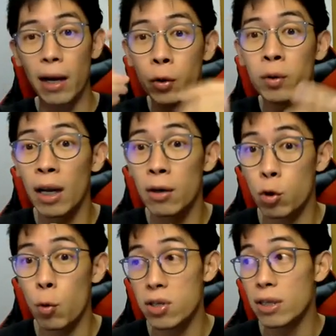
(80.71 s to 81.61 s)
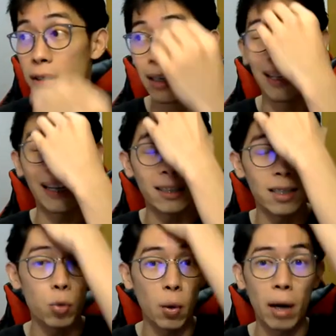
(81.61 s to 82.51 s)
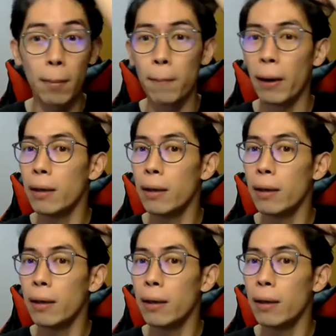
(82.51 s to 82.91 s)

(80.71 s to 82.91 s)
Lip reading: I know there is question like this will come up,